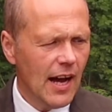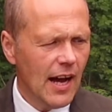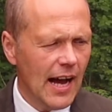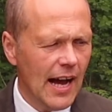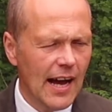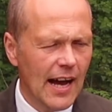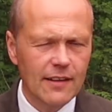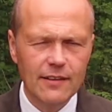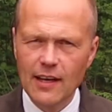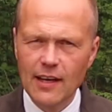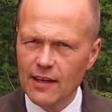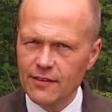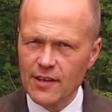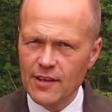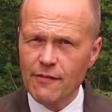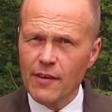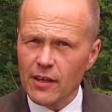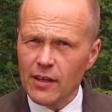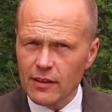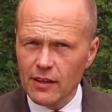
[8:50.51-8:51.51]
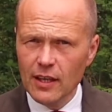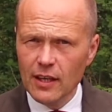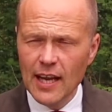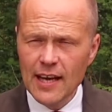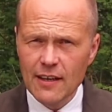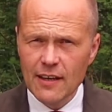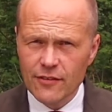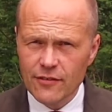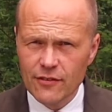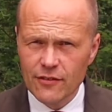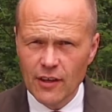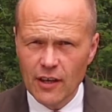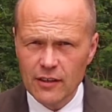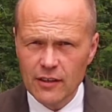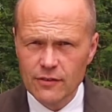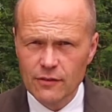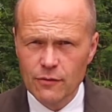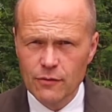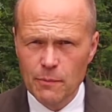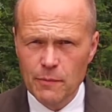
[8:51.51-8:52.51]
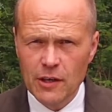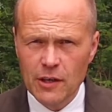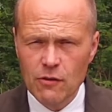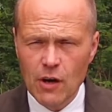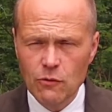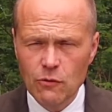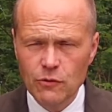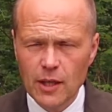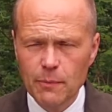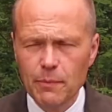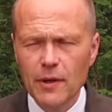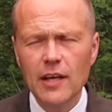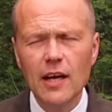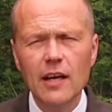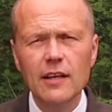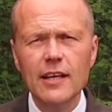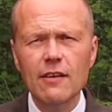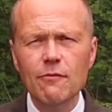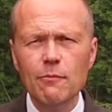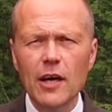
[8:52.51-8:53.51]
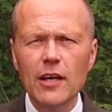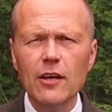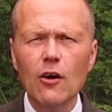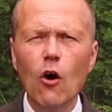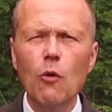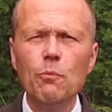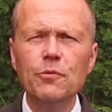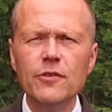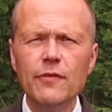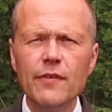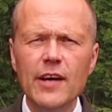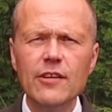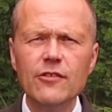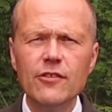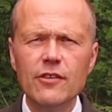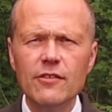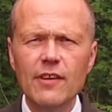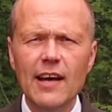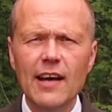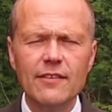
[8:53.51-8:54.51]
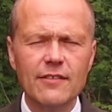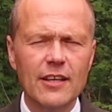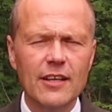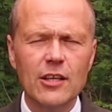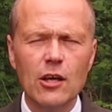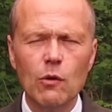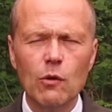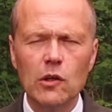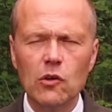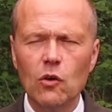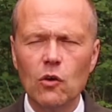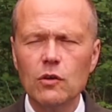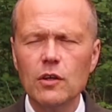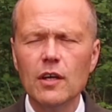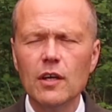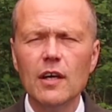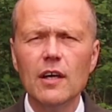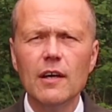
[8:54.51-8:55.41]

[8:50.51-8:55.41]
And as ever, let us start from the ground up and I'll give my observations as I go along